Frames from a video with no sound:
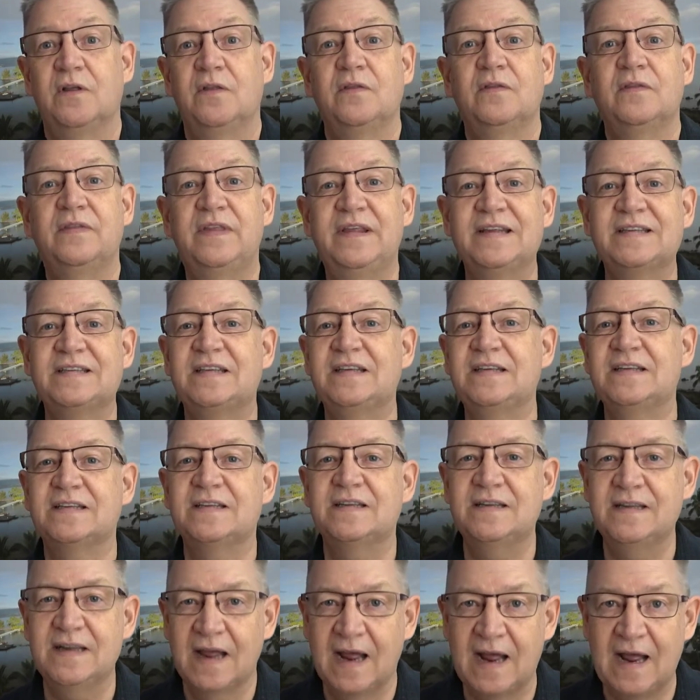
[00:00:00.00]
This is
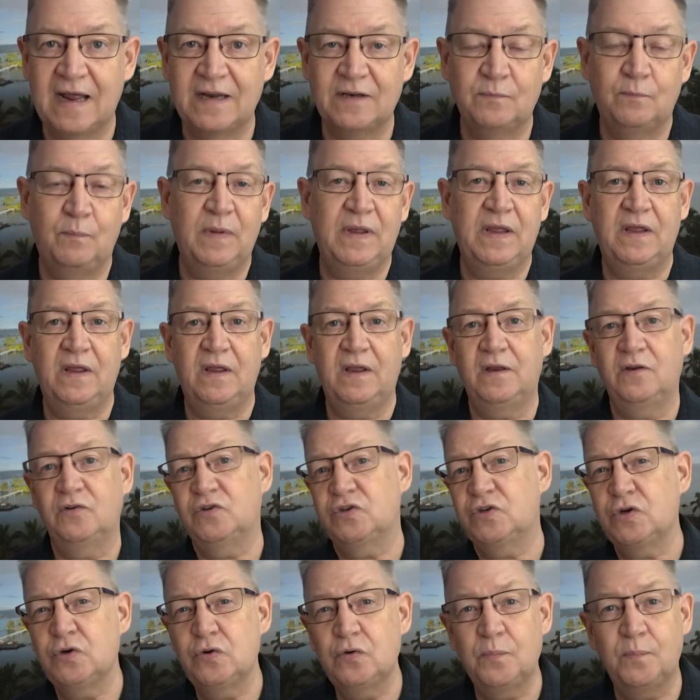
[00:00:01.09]
not being
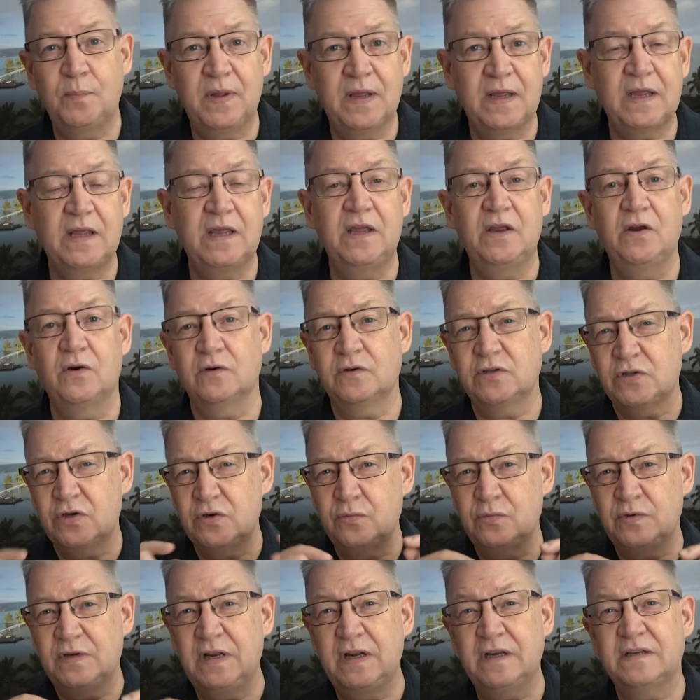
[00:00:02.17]
too picky or
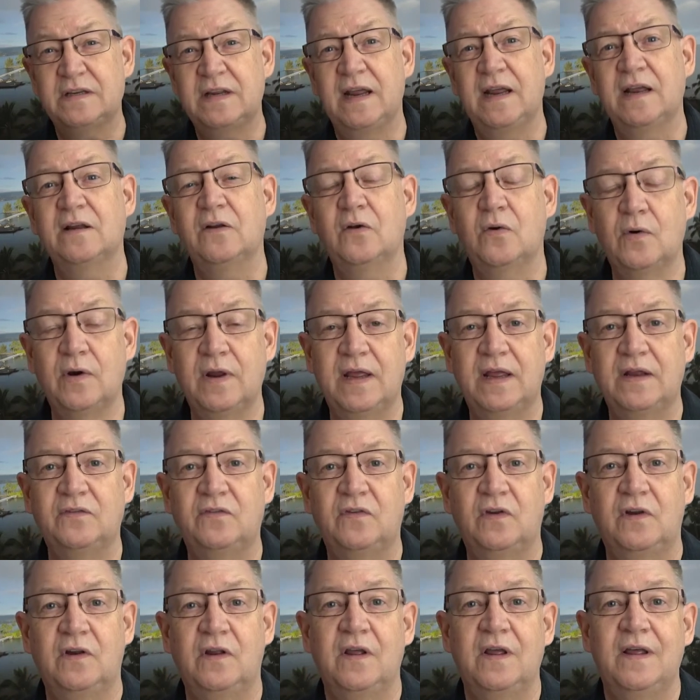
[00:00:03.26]
too
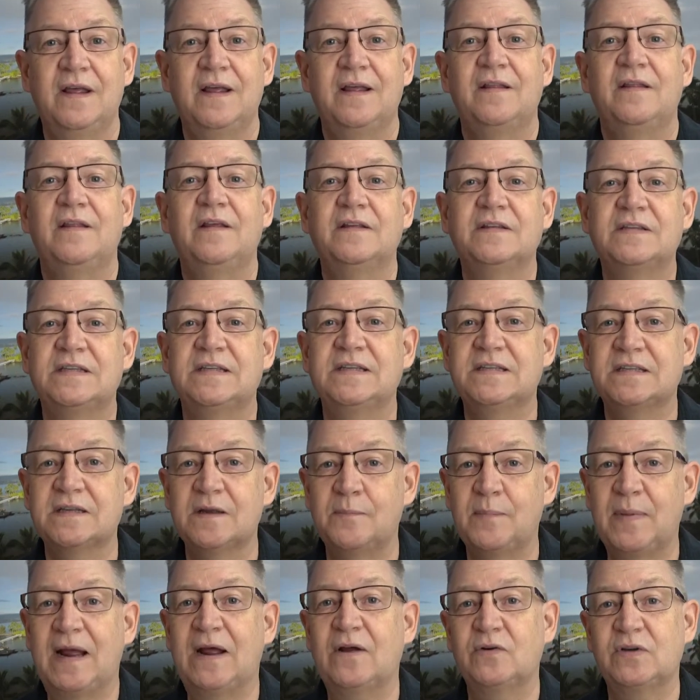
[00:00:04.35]
detail-oriented. This is
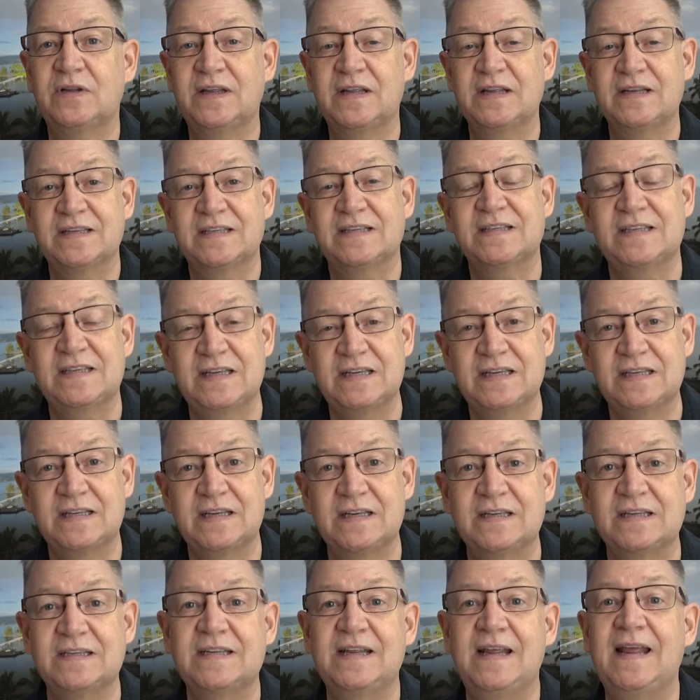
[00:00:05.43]
about
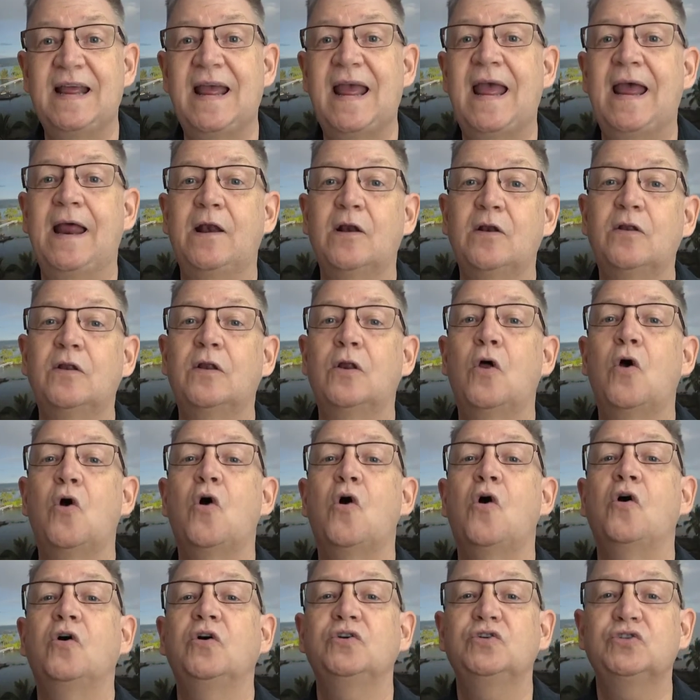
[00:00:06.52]
consistency and
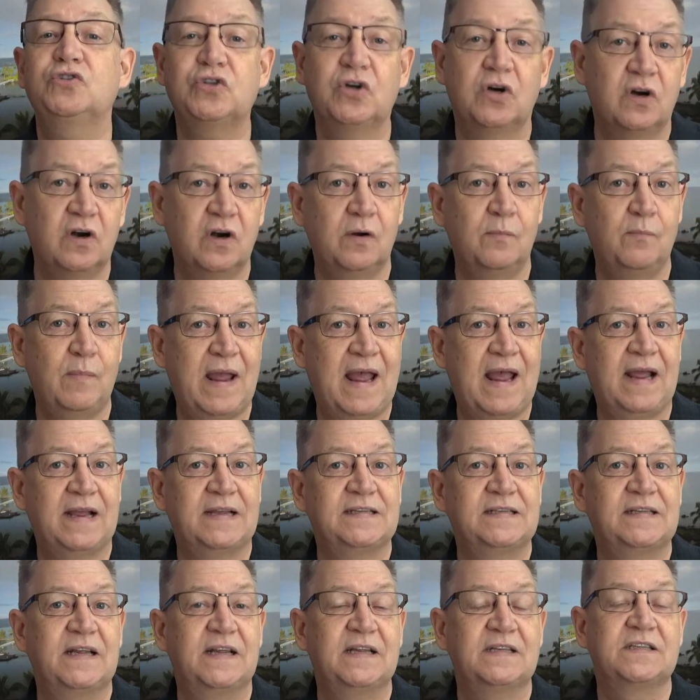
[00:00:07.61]
long-term
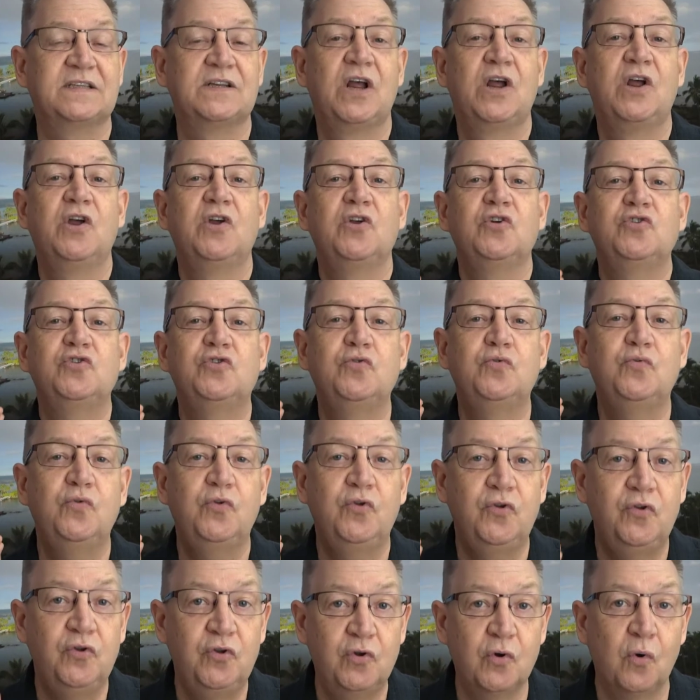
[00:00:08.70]
access to
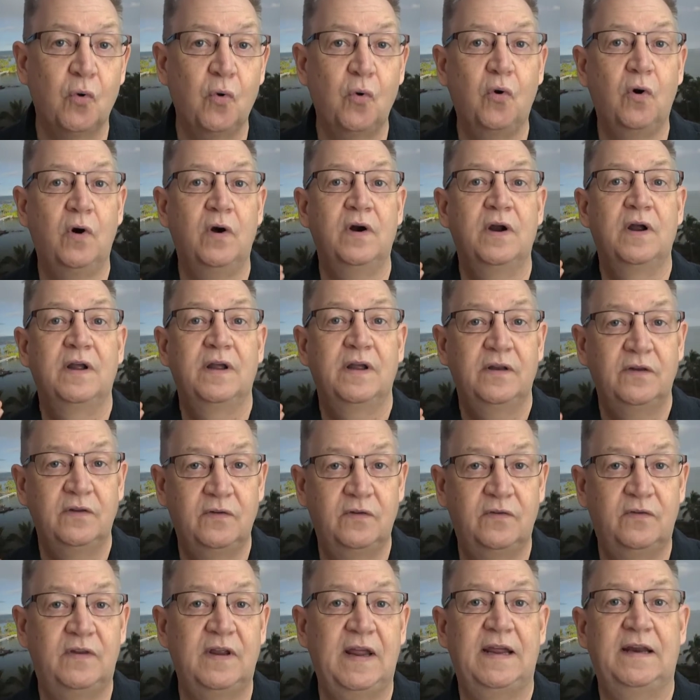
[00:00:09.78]
your
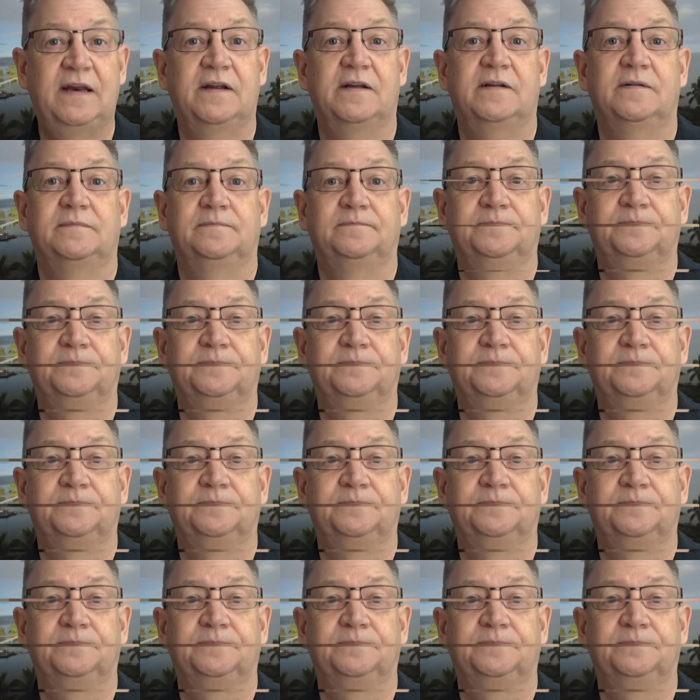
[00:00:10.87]
data.